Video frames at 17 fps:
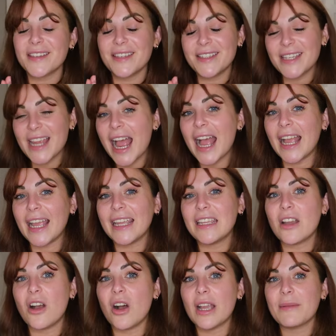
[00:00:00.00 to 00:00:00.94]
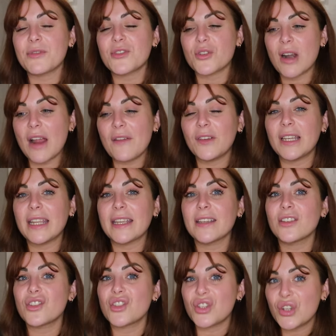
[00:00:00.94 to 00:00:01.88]
today I am
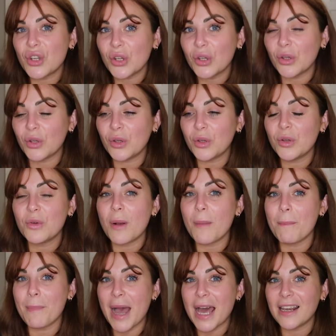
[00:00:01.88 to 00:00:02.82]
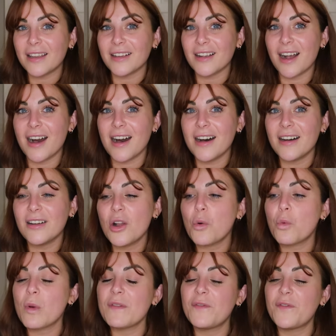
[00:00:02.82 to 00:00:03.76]
travelling to Malaga
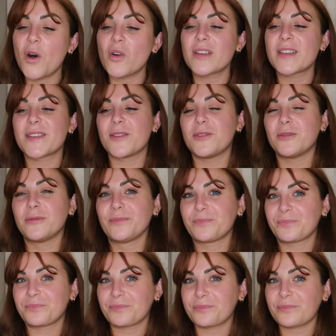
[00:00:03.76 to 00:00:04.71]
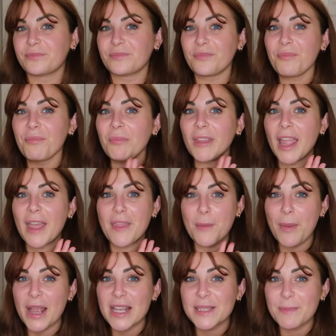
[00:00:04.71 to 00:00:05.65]
with Vauxhall, and the
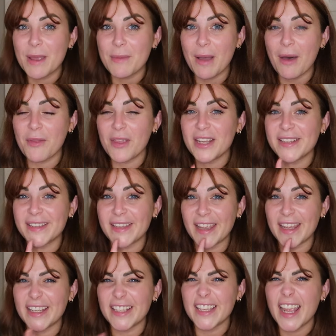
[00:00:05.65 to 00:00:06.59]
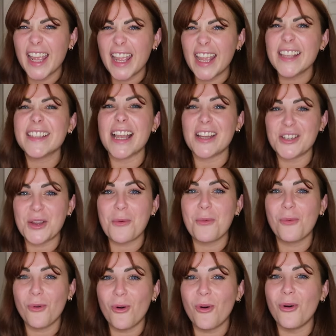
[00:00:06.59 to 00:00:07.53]
best bit about this is it's actually
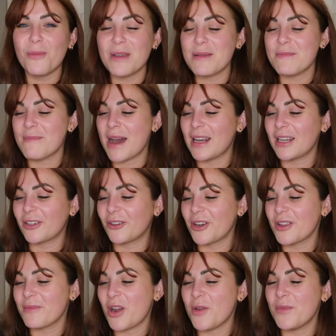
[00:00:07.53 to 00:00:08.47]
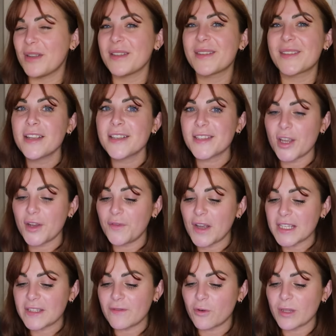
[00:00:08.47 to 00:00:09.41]
warm in Malaga at the moment. So
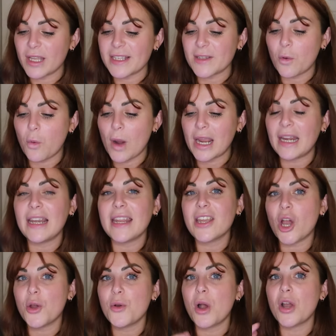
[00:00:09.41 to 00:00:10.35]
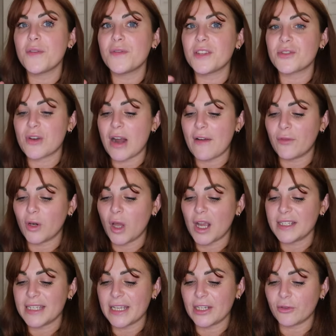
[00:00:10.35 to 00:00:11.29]
first of all, let's quickly go over the travel
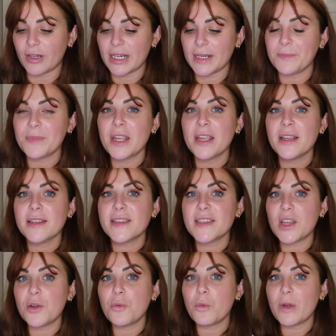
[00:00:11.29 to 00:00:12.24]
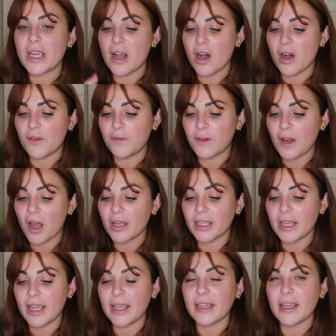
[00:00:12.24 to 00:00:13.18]
itinerary. So we are
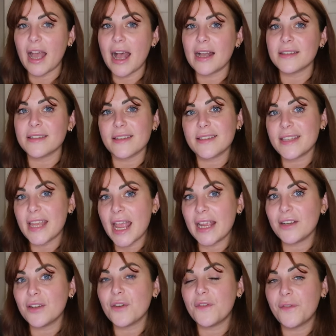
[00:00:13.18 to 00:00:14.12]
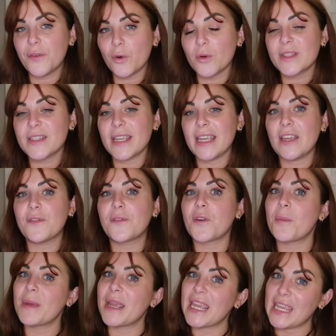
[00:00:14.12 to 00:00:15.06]
flying at 10:40
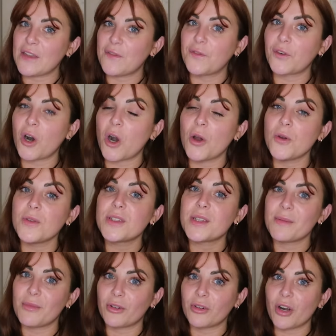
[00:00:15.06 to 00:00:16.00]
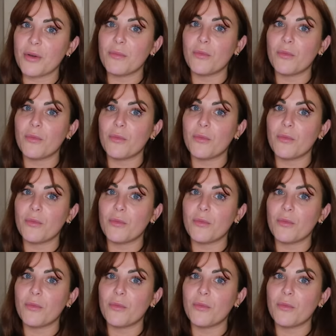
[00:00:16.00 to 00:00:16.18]
from Heathrow tomorrow